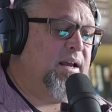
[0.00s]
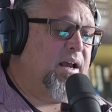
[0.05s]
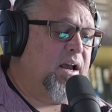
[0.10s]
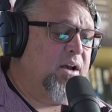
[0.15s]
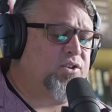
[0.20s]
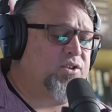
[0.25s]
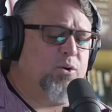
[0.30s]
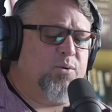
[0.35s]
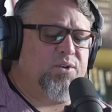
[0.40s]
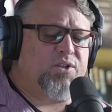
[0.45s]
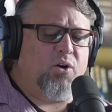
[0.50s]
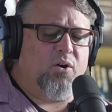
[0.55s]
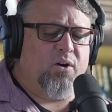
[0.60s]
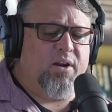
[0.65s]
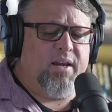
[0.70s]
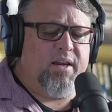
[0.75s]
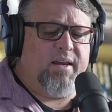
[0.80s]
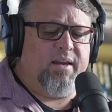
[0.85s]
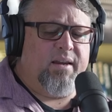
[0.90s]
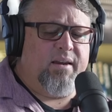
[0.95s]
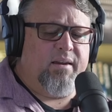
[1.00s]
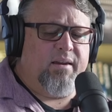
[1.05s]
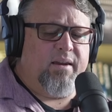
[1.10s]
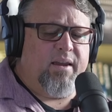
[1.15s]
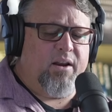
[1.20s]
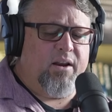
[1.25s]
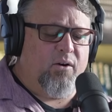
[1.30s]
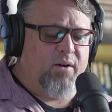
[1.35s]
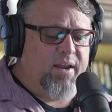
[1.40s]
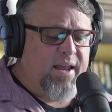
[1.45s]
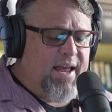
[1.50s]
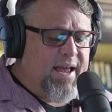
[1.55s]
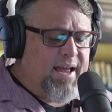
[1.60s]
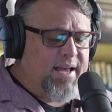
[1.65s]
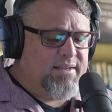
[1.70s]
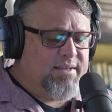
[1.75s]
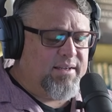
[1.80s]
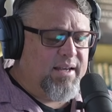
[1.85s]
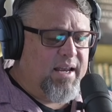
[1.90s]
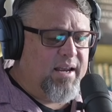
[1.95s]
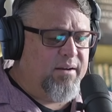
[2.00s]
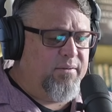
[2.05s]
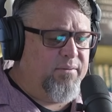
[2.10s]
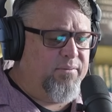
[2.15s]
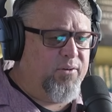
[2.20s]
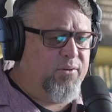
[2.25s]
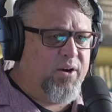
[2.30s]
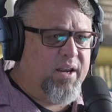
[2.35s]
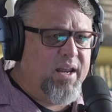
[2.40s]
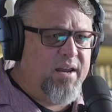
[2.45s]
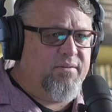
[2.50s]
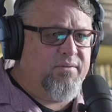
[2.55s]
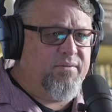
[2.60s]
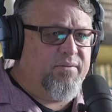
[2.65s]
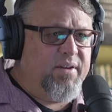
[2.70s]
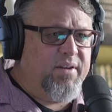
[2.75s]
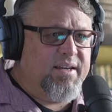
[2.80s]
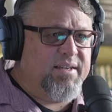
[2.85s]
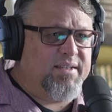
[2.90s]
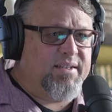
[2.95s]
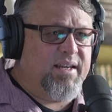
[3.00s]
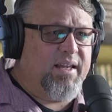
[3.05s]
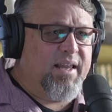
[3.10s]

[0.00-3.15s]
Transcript: So it already has like forgiveness.